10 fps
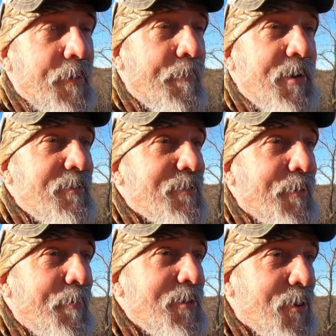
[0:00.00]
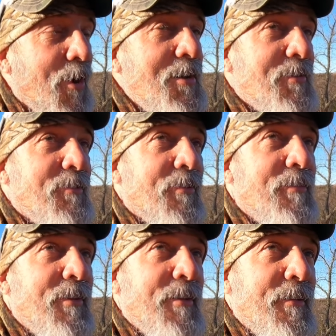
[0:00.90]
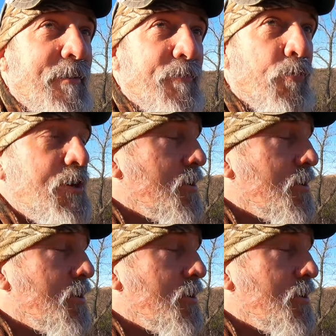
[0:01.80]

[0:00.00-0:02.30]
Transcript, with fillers: I mean, it's, I mean, it's crazy. So, three